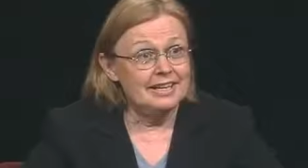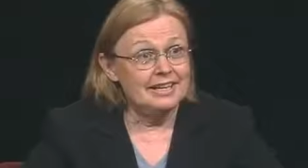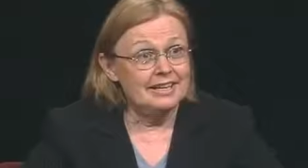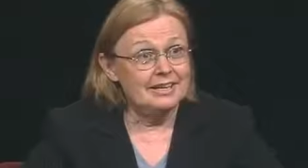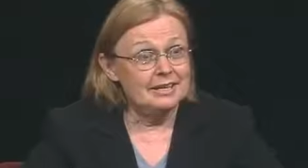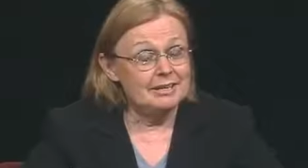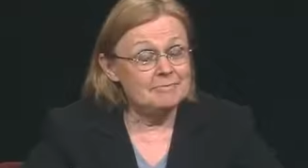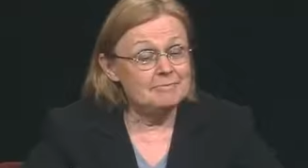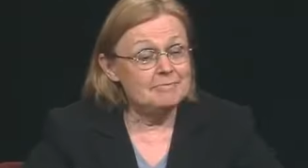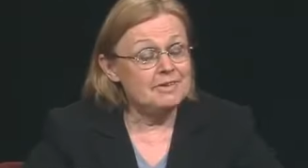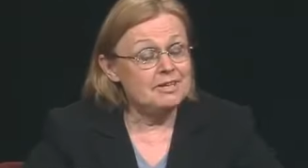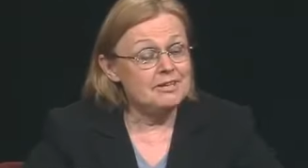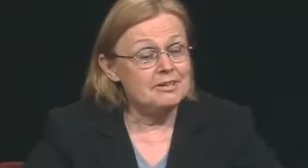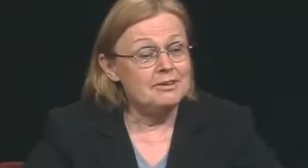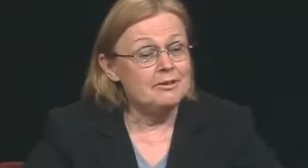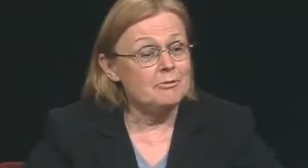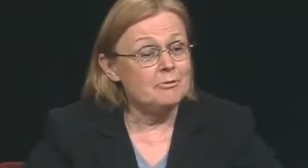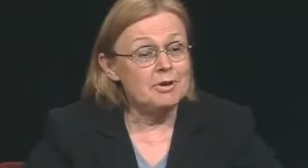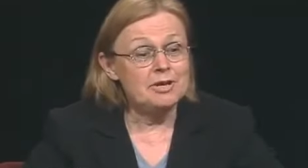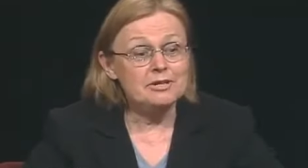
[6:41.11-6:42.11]
Uh, you
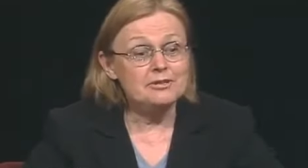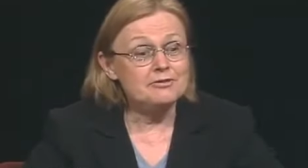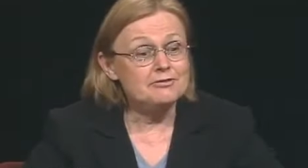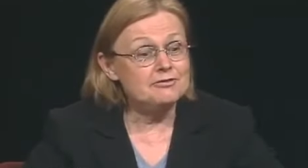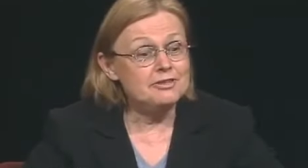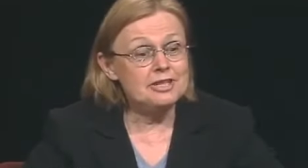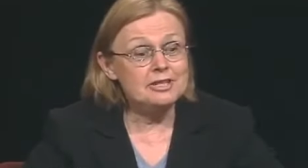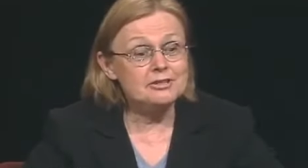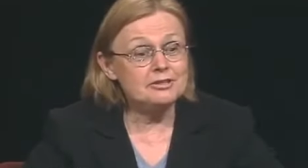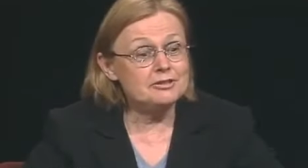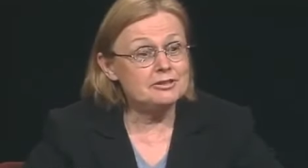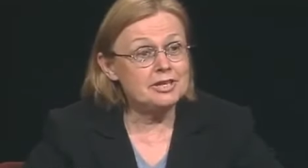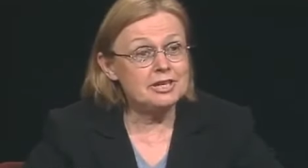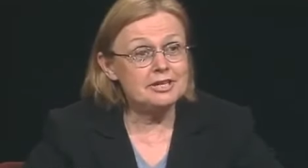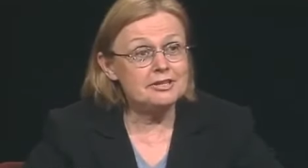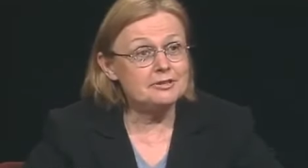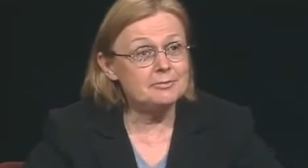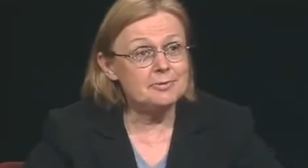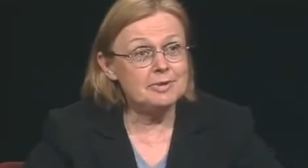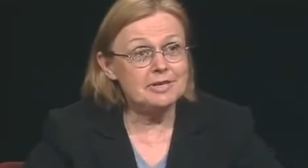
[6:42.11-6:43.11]
know, what you feed your
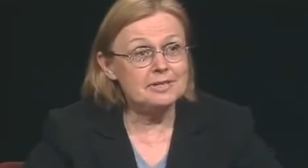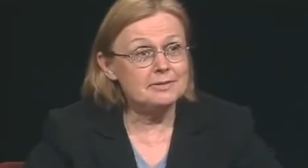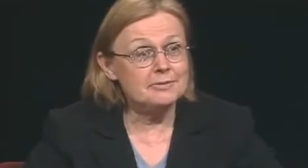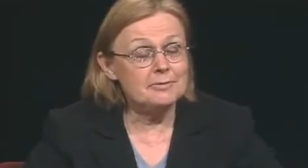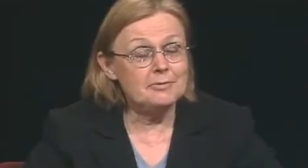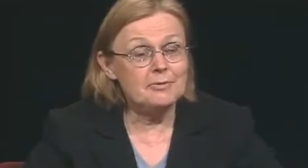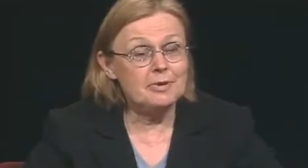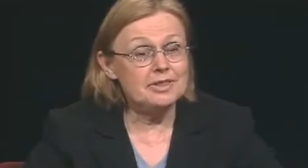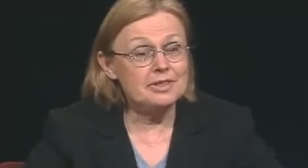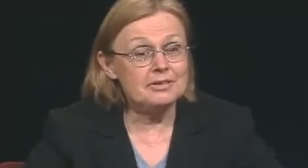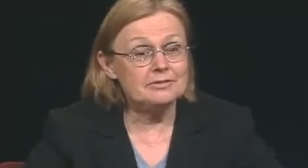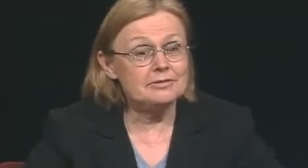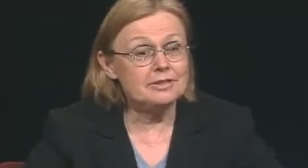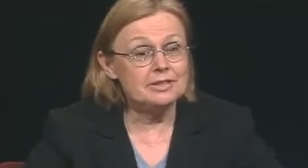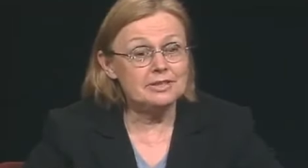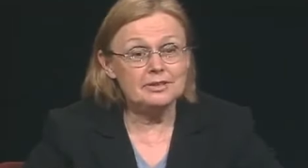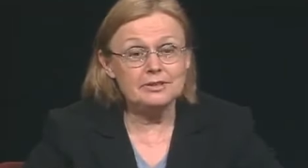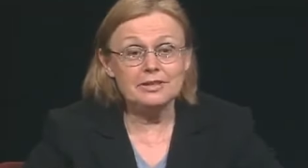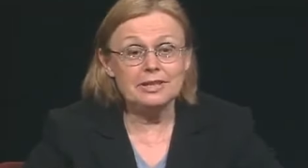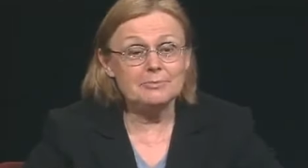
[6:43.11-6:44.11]
kids when, when they're
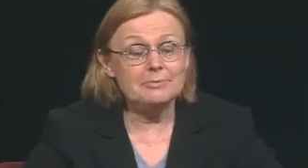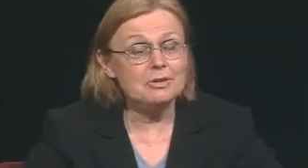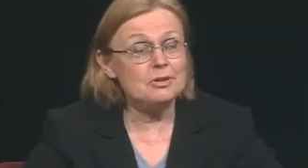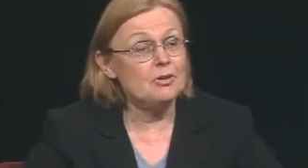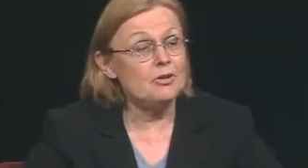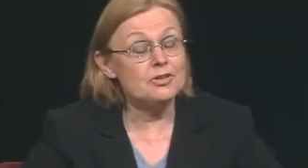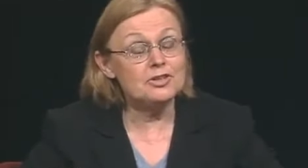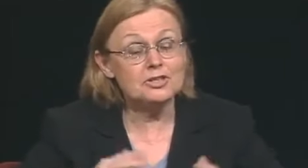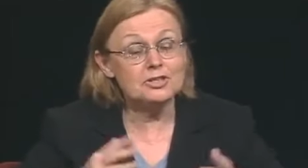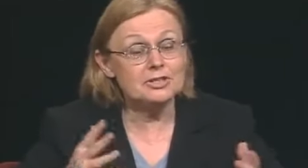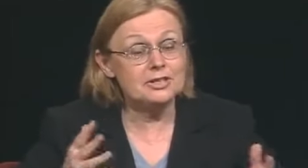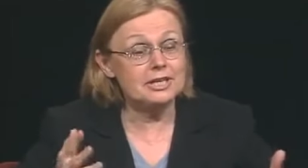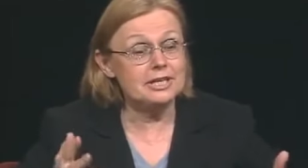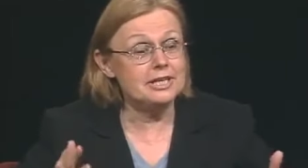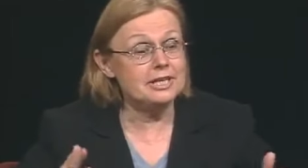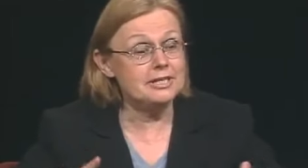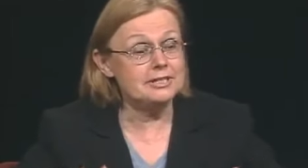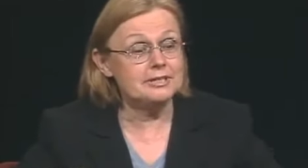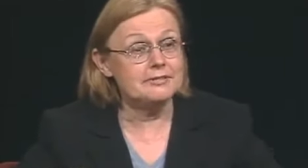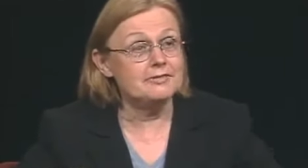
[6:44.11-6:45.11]
little, I mean, all the
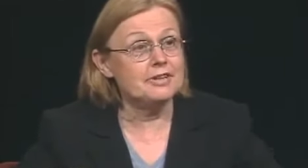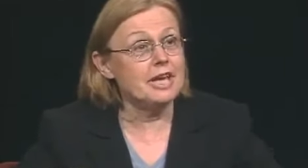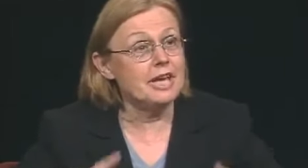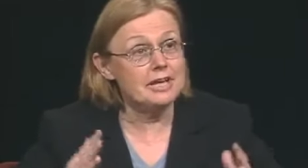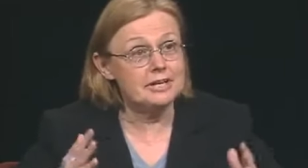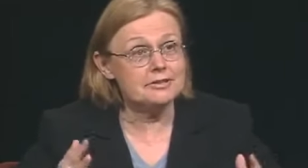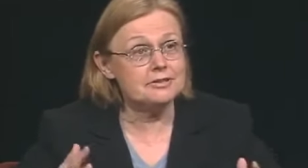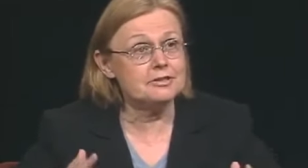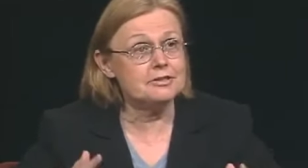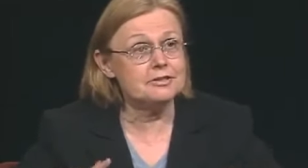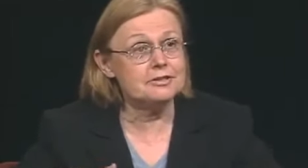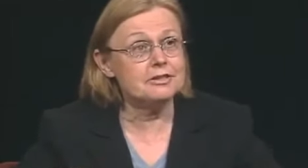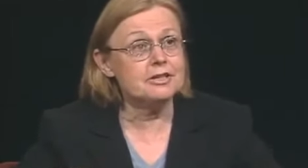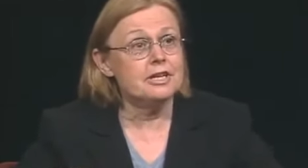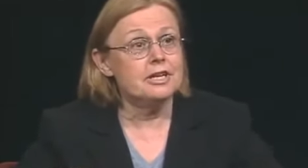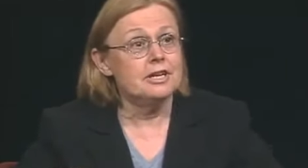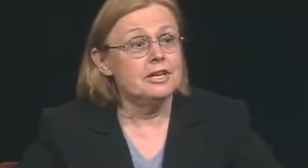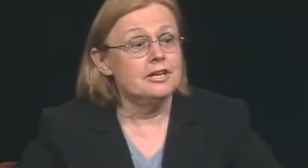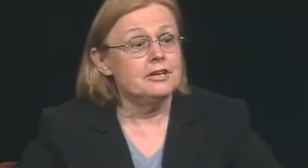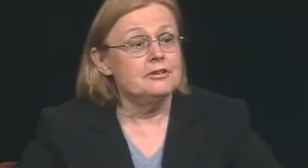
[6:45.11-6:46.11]
studies of cancer,
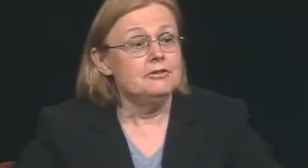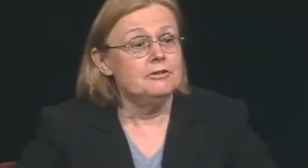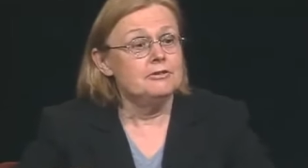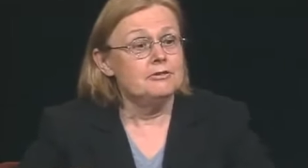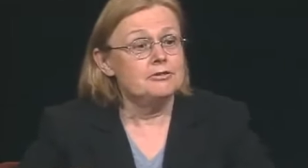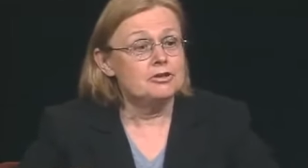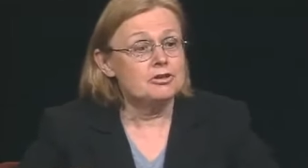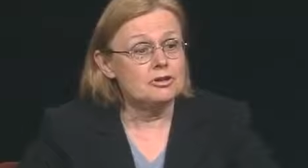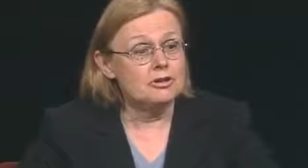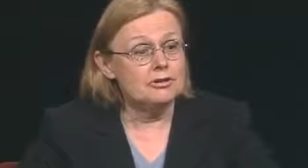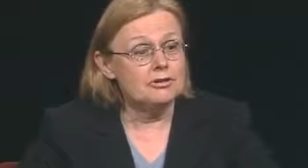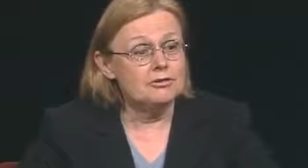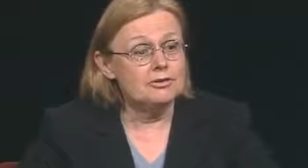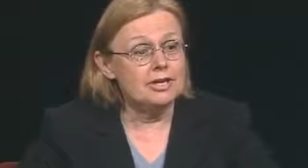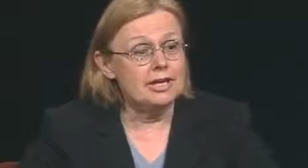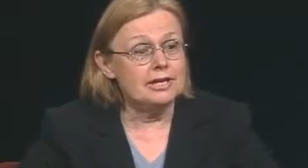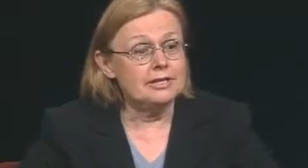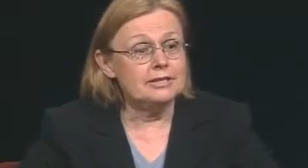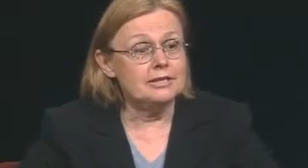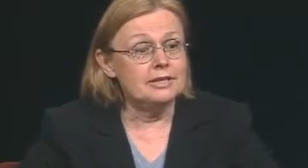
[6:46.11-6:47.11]
you know,
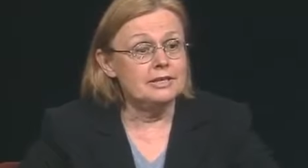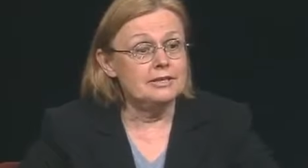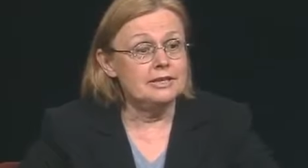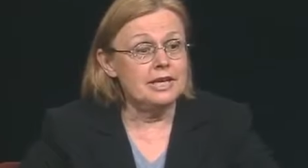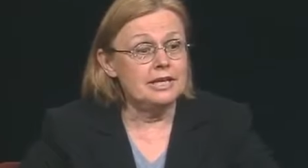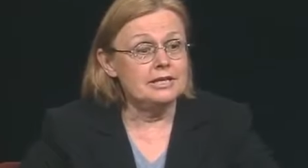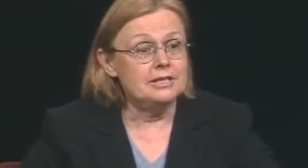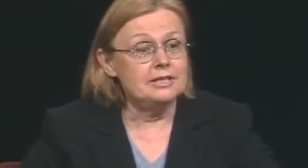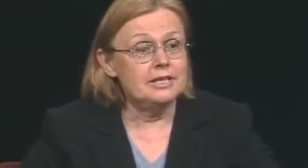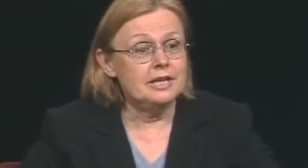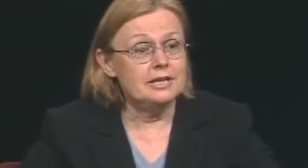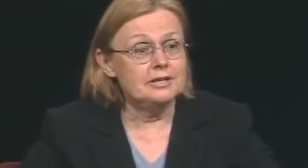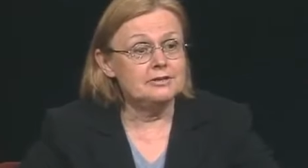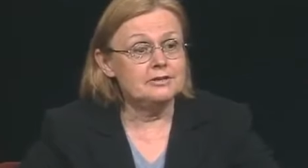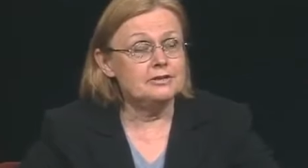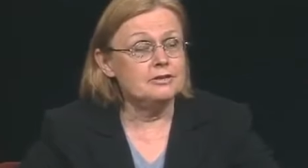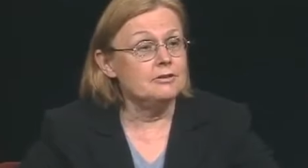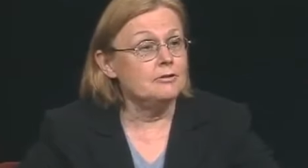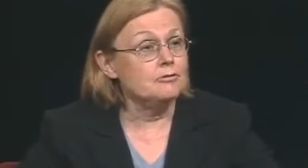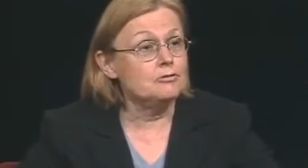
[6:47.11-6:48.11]
show that, that it
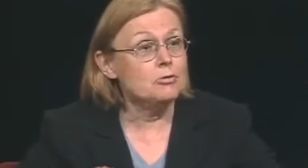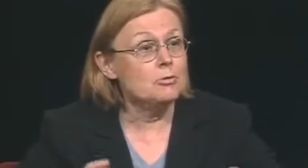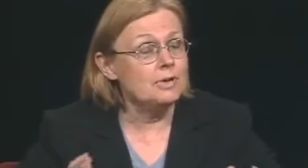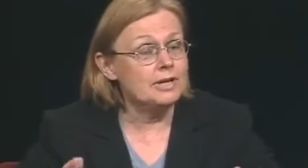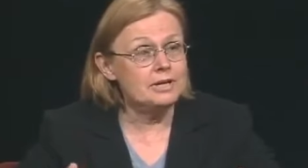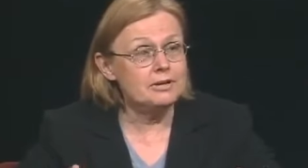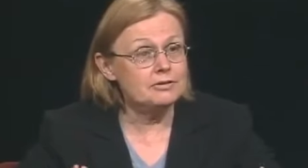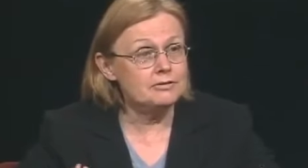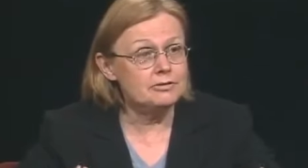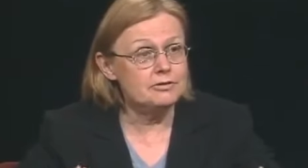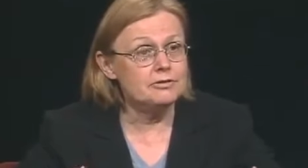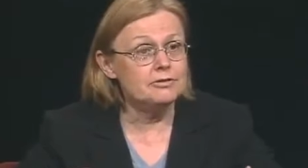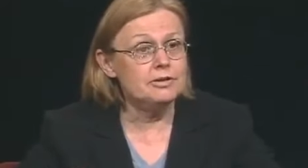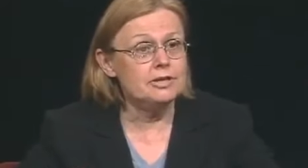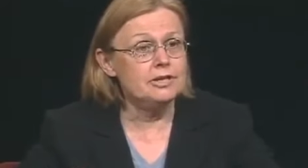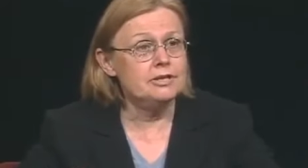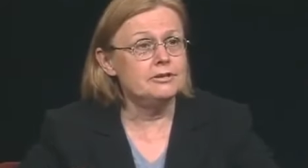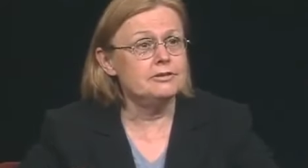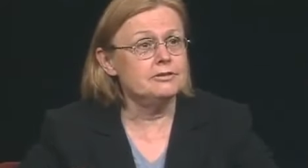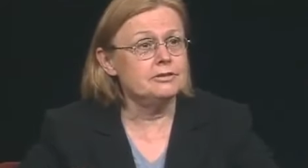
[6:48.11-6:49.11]
takes, you know, 20 or
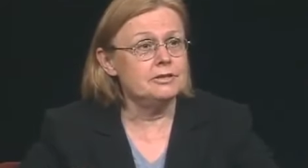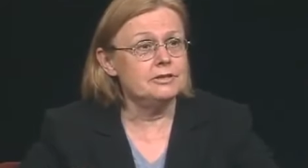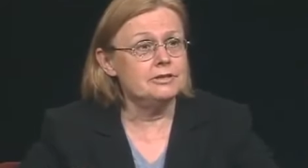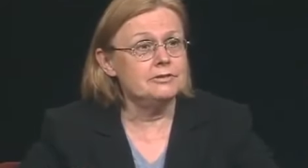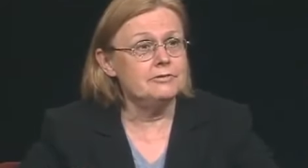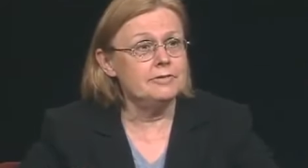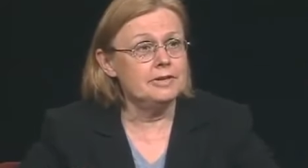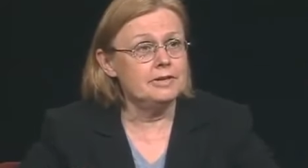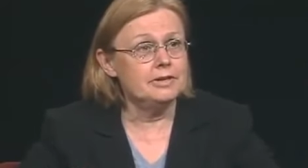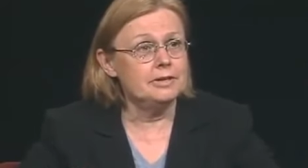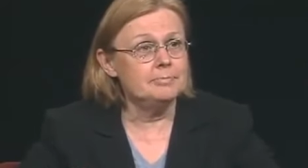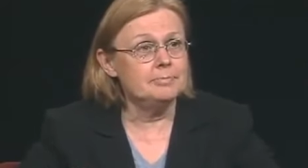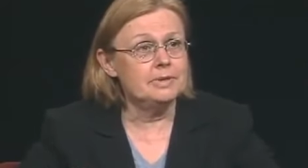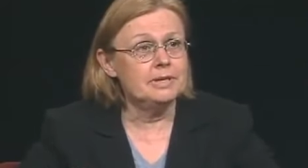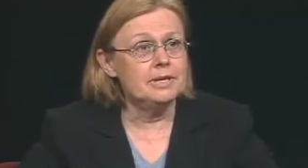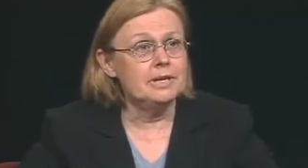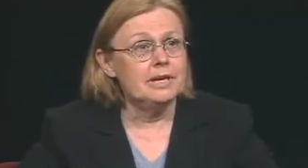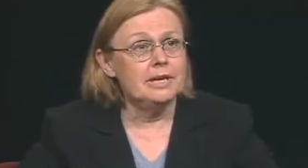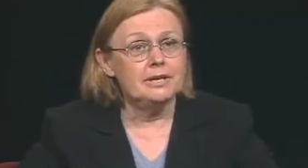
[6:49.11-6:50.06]
30 years to develop.